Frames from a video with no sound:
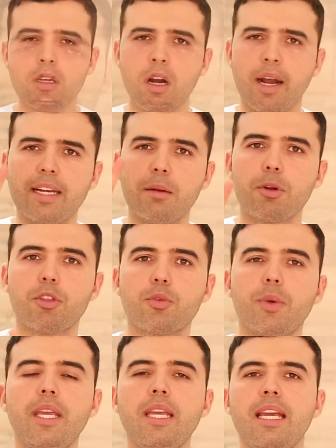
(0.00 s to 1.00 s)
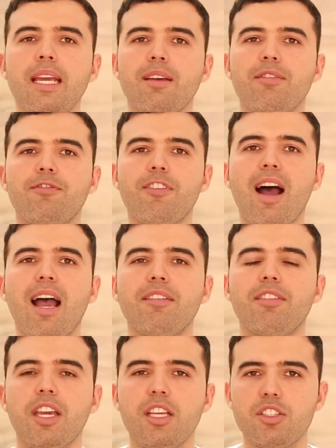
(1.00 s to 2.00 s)
All right, number three,
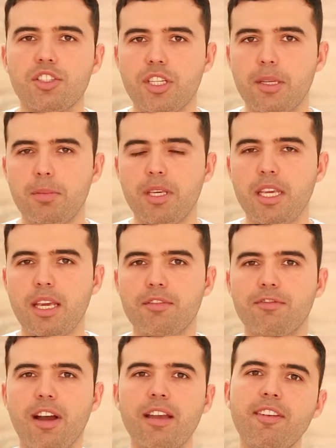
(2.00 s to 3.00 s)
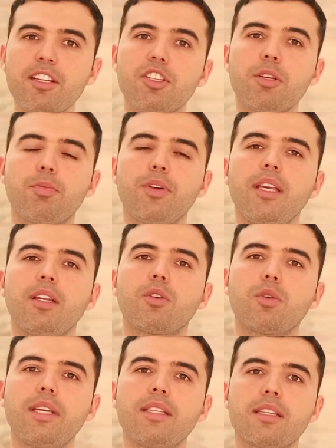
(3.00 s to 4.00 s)
5-HTP. And 5-HTP
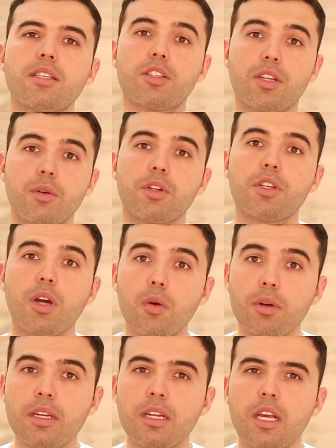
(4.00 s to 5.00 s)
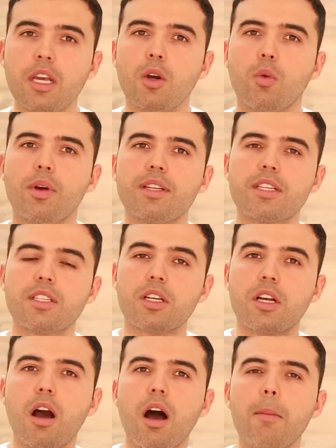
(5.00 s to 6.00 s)
increases serotonin, which is a
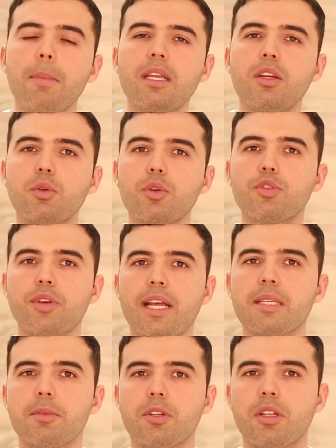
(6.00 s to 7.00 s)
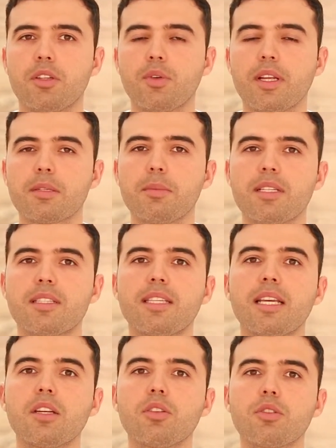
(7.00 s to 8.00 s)
calming neurotransmitter that transmits
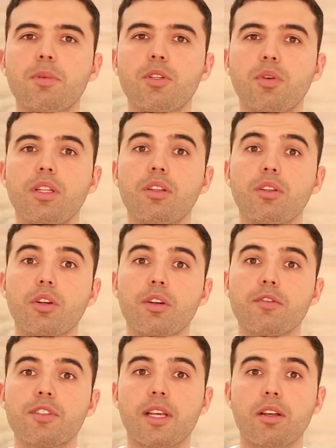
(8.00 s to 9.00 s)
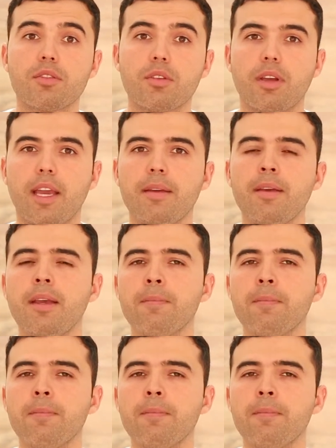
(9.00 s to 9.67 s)
signals between the nerve cells, okay?